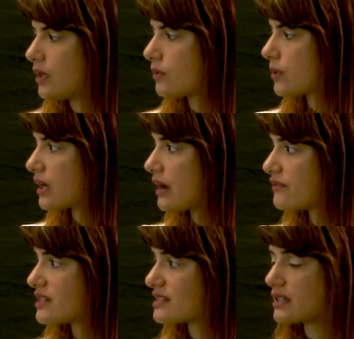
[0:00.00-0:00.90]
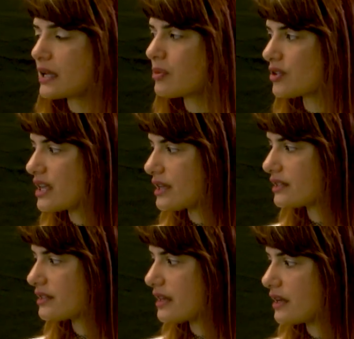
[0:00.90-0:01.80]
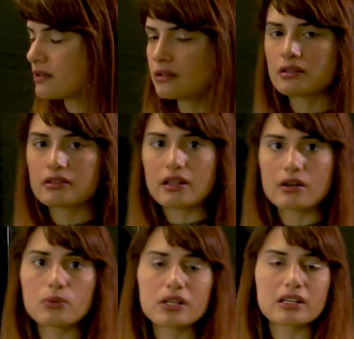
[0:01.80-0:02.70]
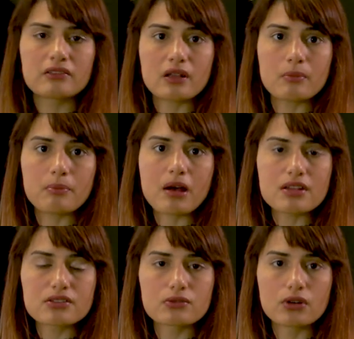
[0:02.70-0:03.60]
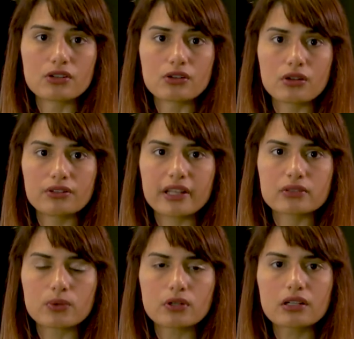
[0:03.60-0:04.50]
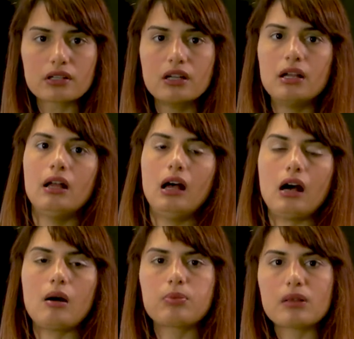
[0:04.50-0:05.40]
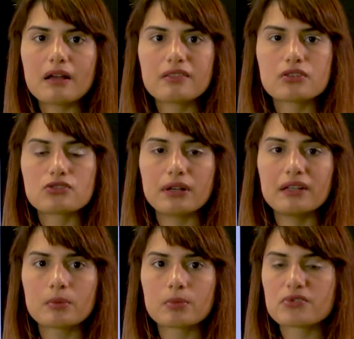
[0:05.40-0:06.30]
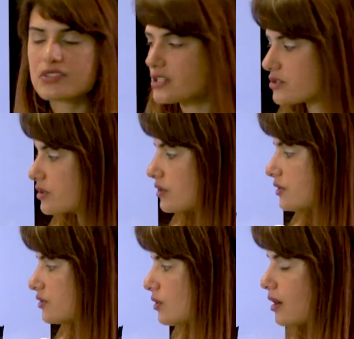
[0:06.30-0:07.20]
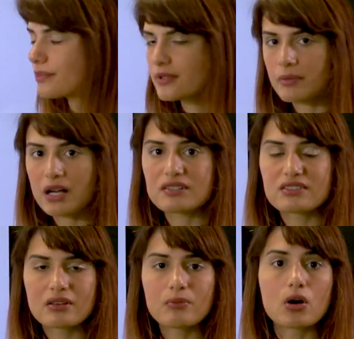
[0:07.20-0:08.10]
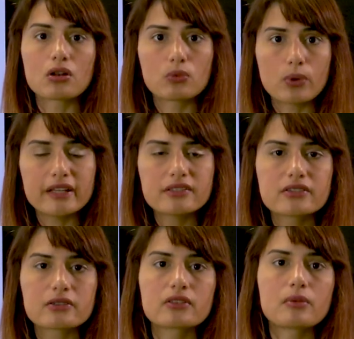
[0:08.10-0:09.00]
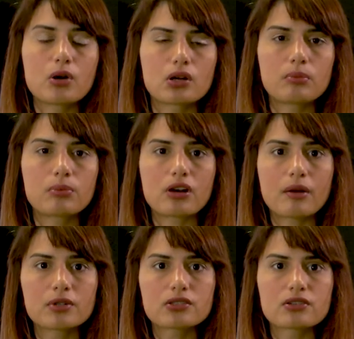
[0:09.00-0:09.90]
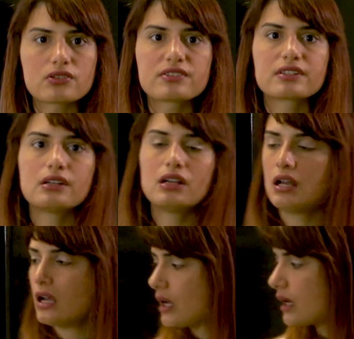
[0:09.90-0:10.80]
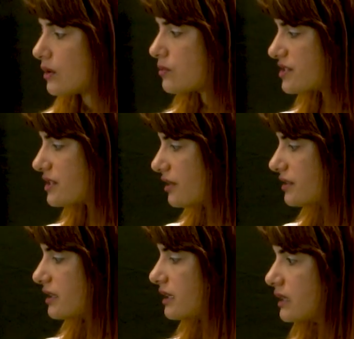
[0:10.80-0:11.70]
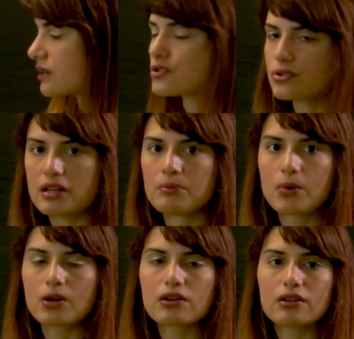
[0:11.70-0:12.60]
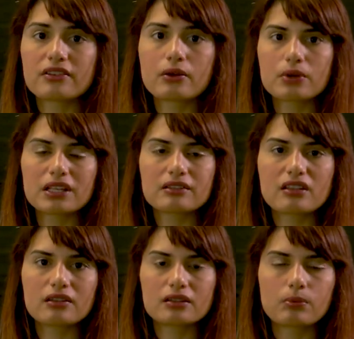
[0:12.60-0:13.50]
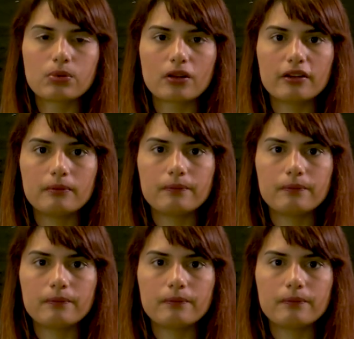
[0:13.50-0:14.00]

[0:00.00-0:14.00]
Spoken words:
We have this label data then that we can then pass through our neural network, applied the training procedure to optimize the model weights, the model parameters, resulting in a trained model that we can then deploy.